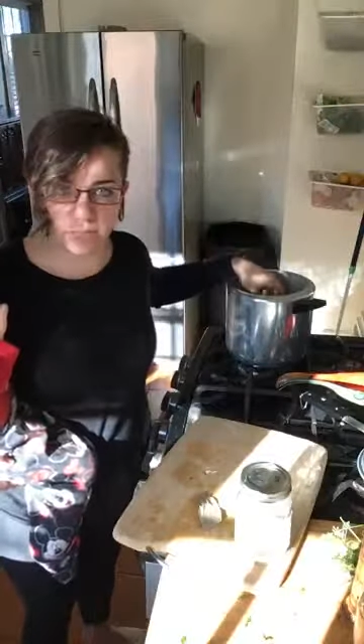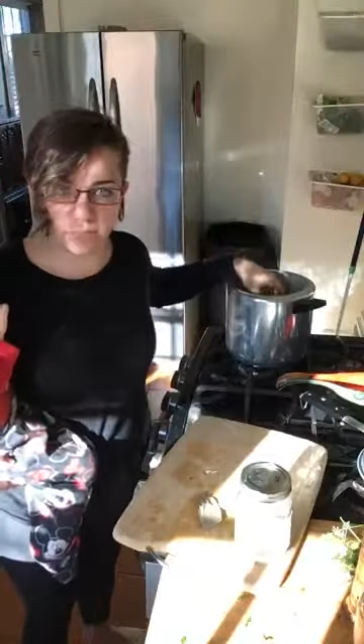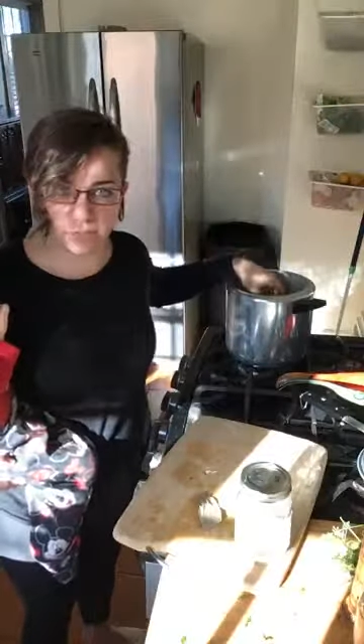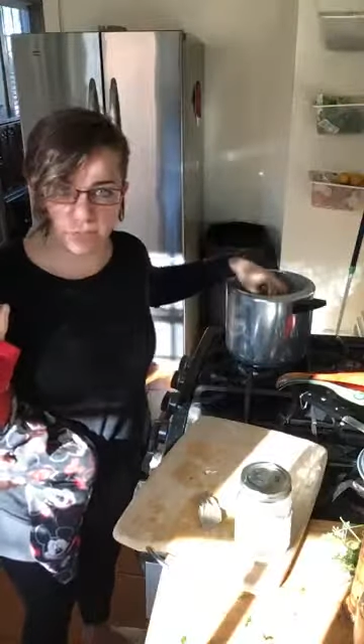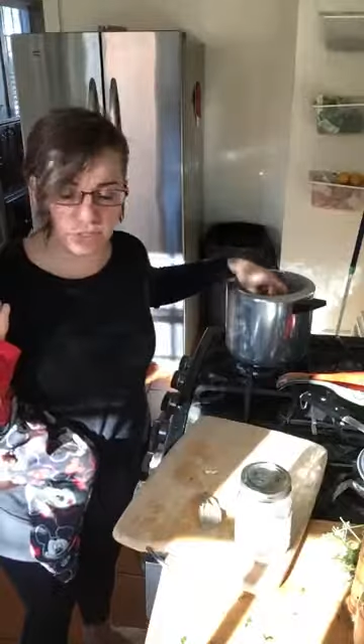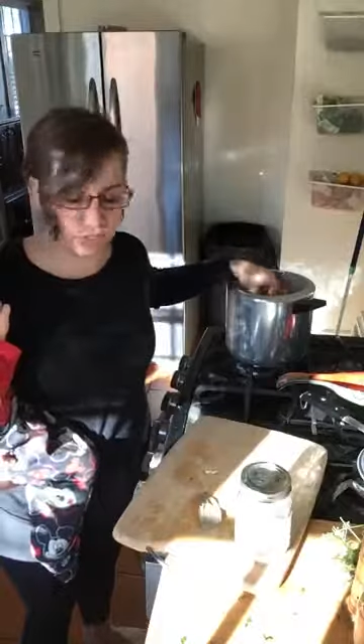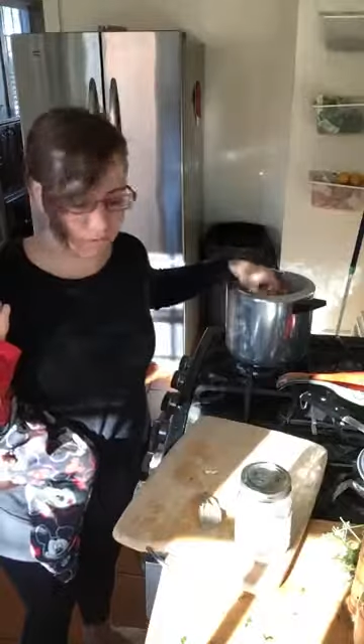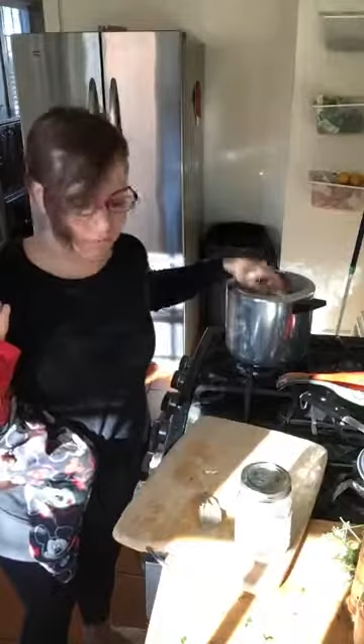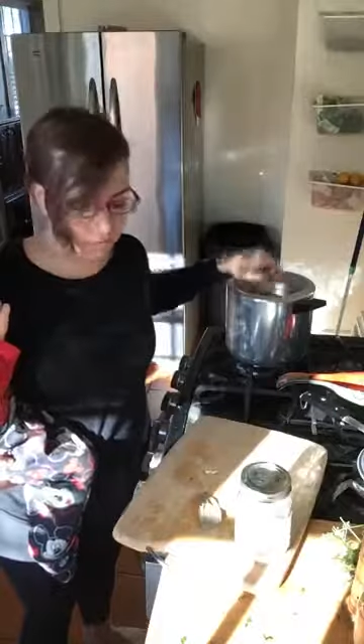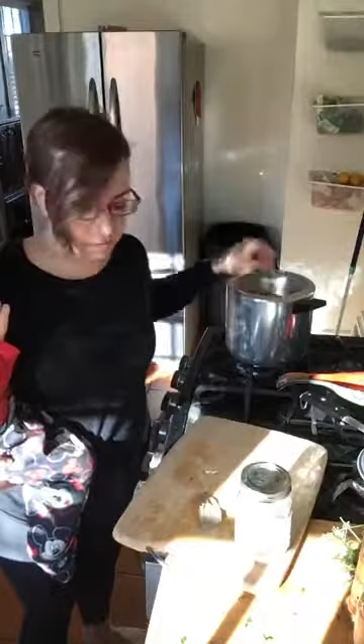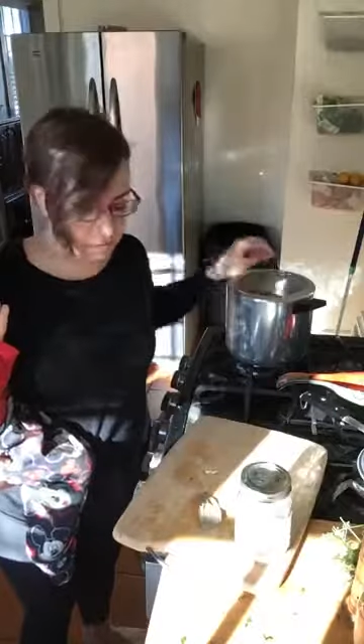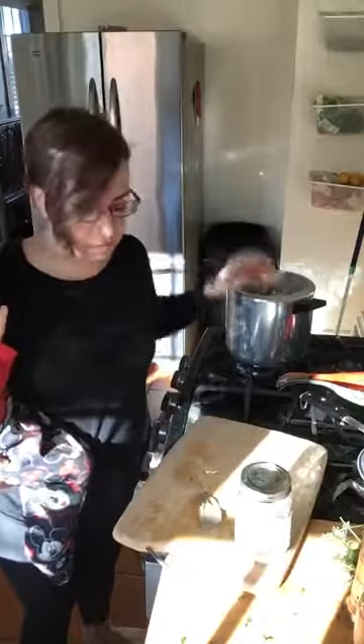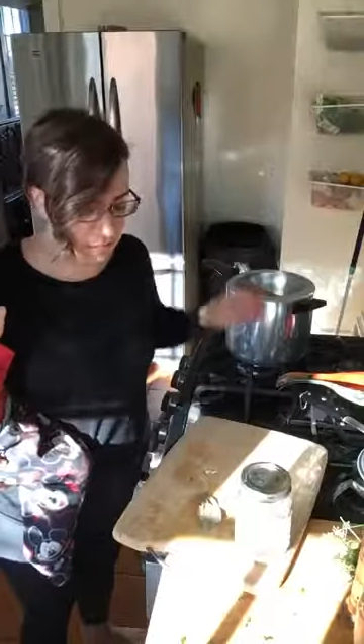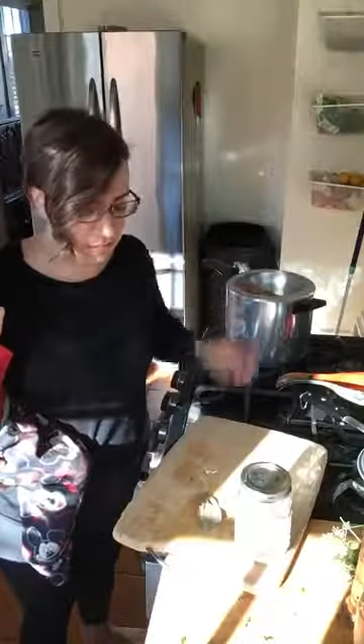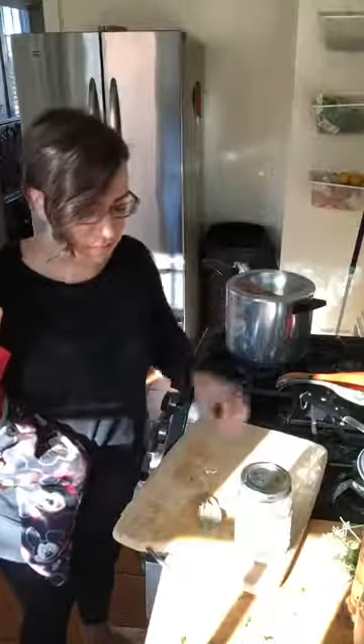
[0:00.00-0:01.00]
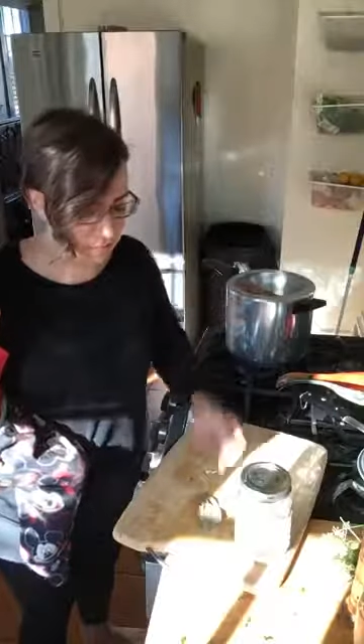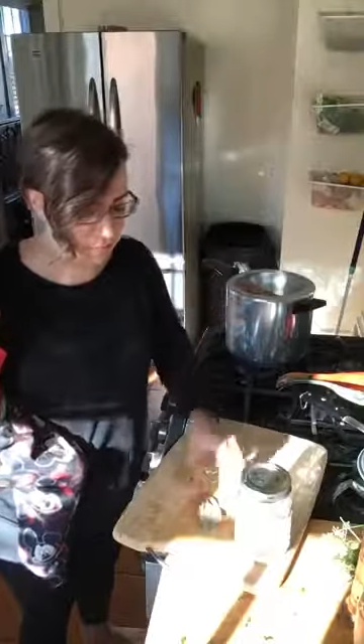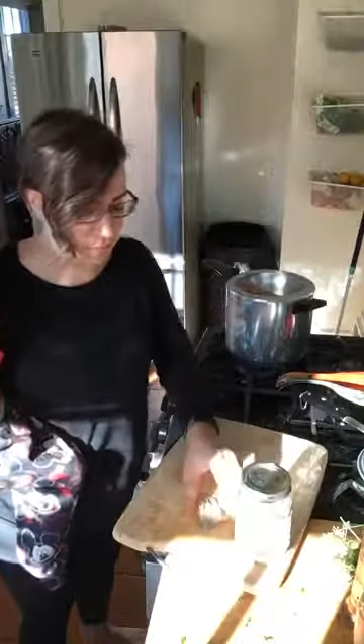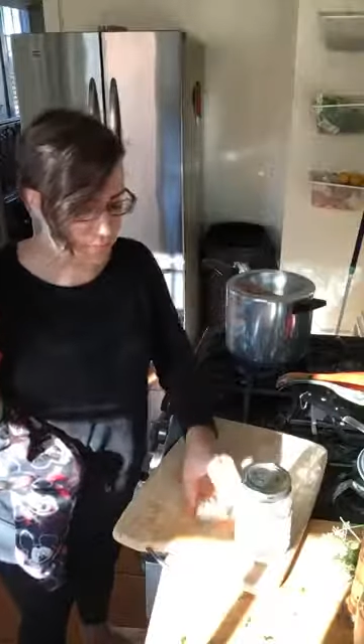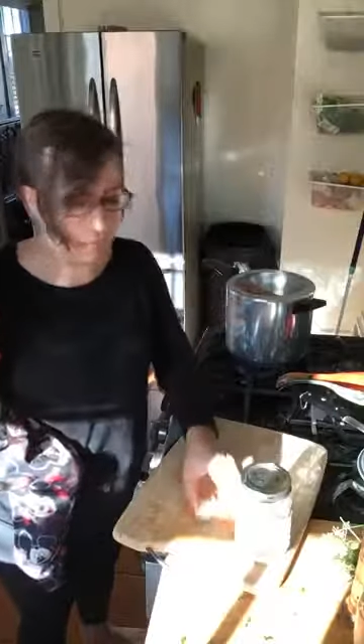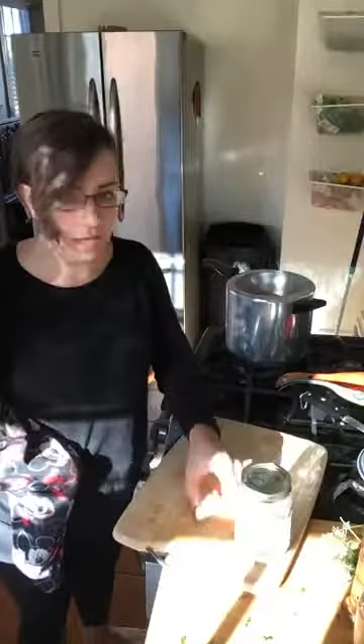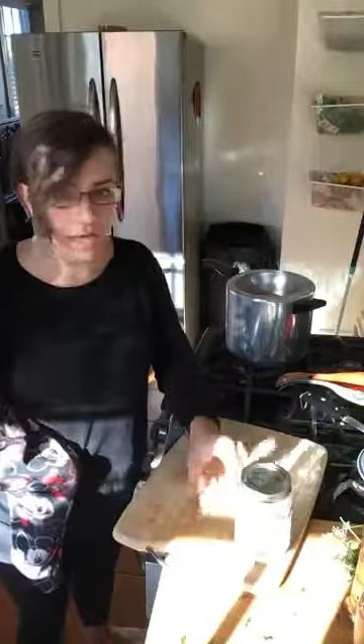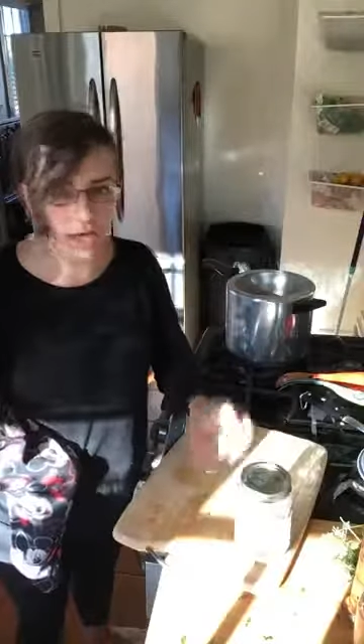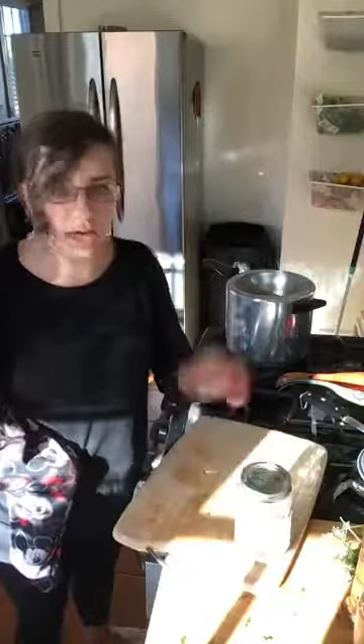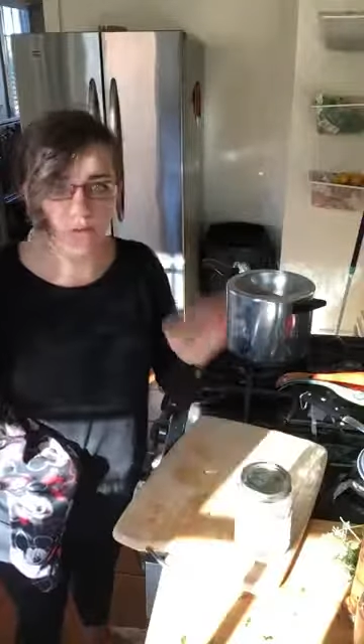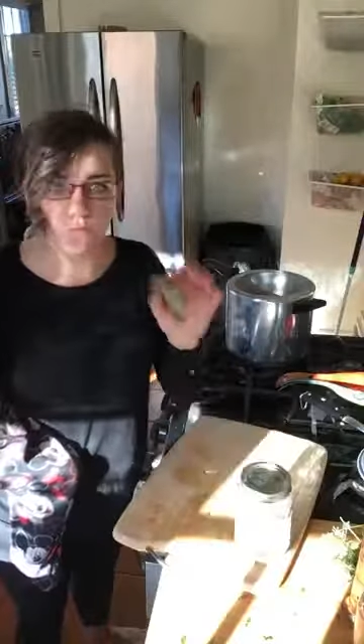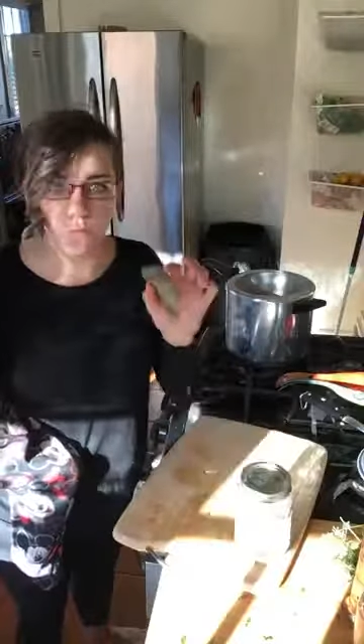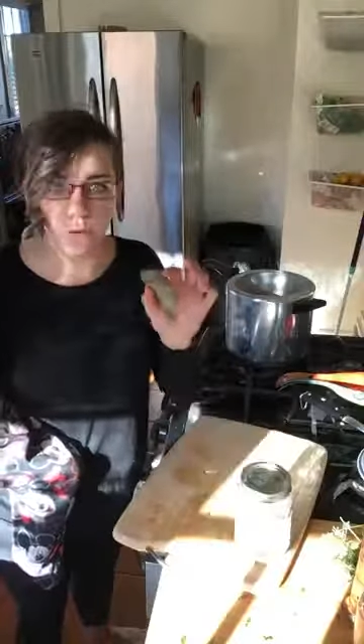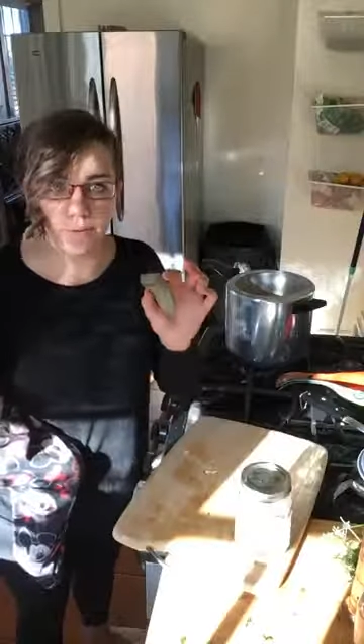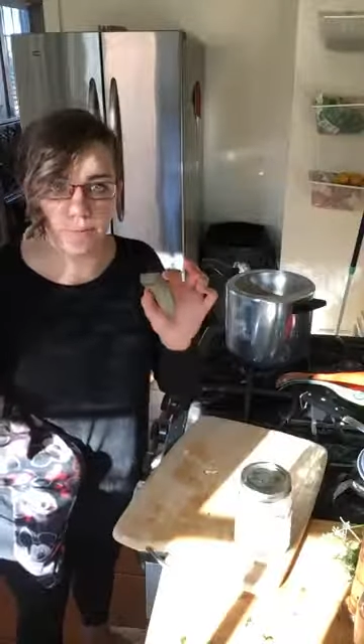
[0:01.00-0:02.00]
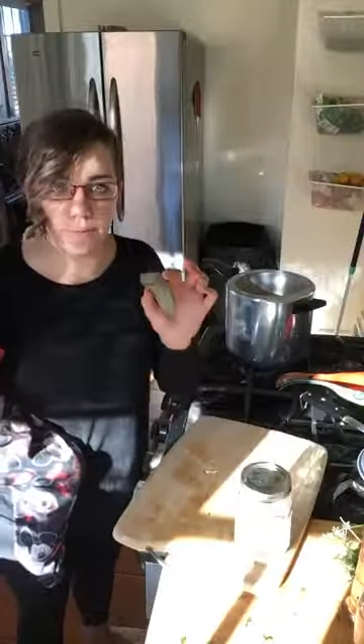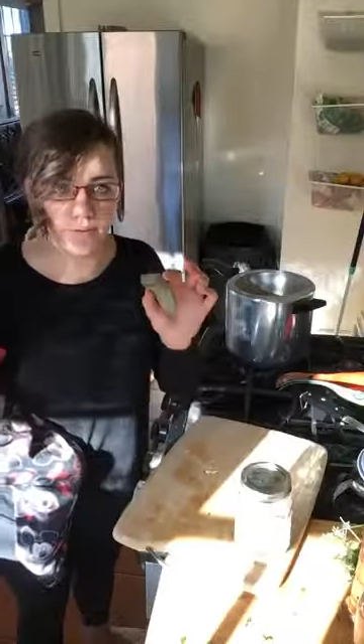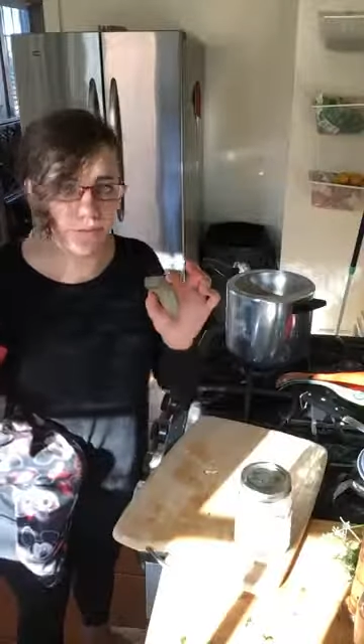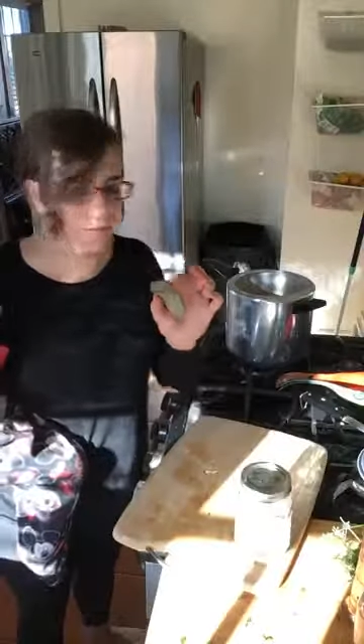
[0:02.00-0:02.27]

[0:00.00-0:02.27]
It boosts the immune system. I have 1 bay